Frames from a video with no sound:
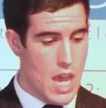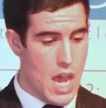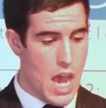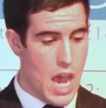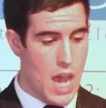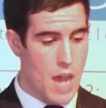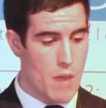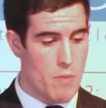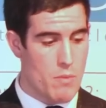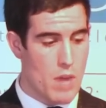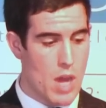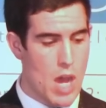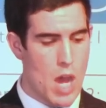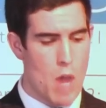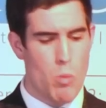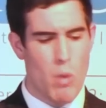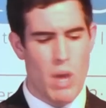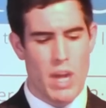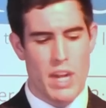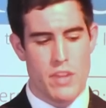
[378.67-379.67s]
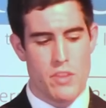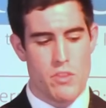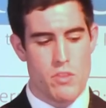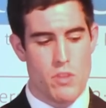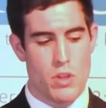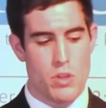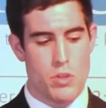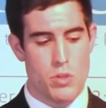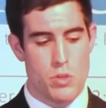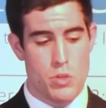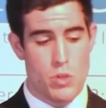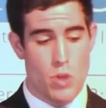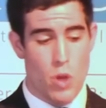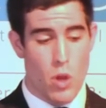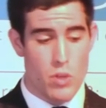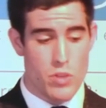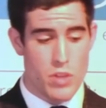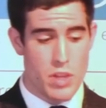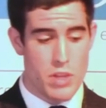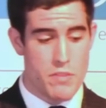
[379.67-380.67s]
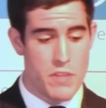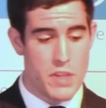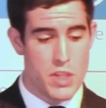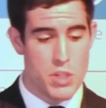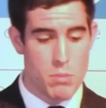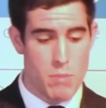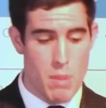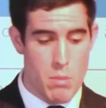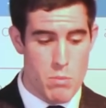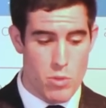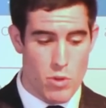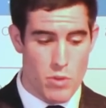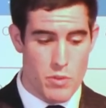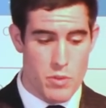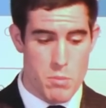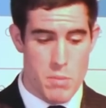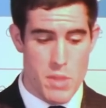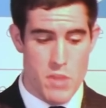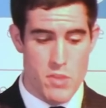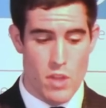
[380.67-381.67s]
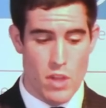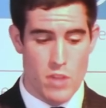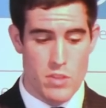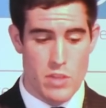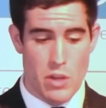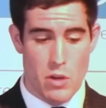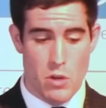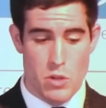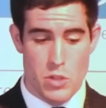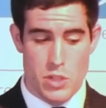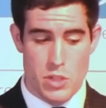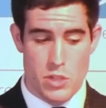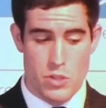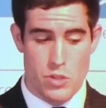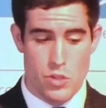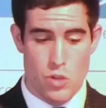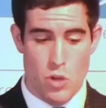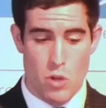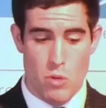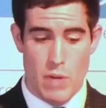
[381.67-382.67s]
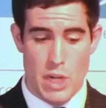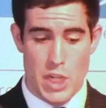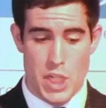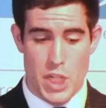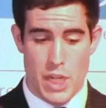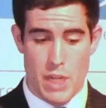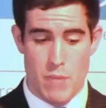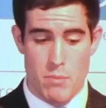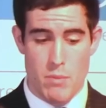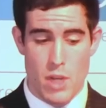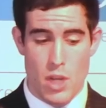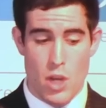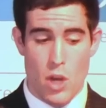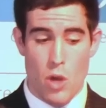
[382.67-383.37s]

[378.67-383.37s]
While it's not an official member of the Missile Technology Control Regime,